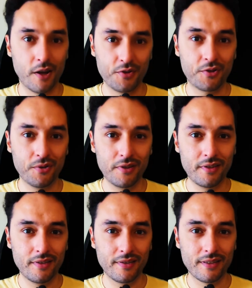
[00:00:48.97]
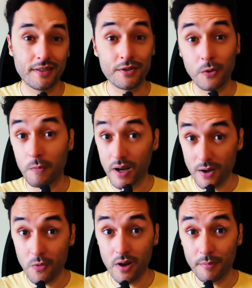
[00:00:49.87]
Sounds good? So
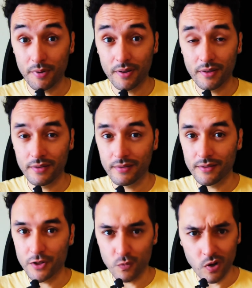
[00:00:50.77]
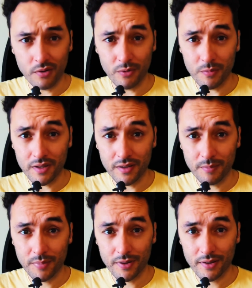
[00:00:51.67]
buckle up. This one will be tip.